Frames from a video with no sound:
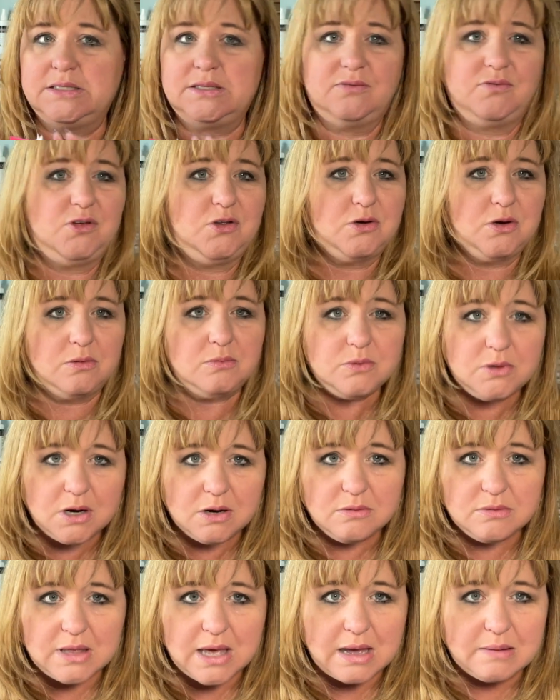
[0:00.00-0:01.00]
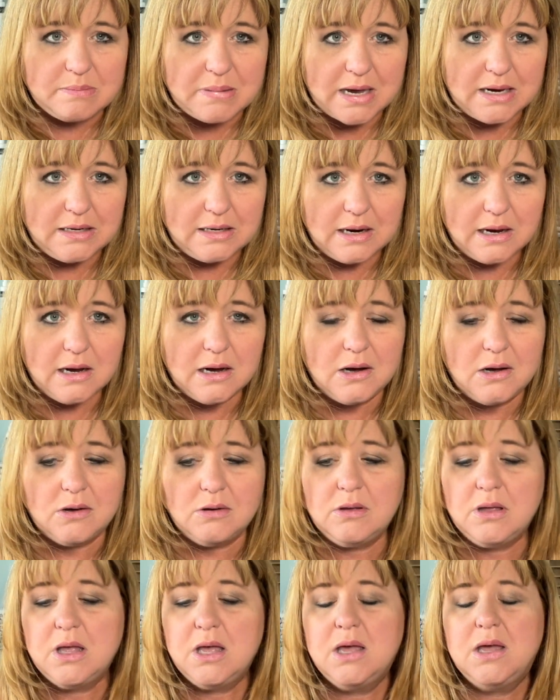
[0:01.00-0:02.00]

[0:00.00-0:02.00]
If you don't know that by now,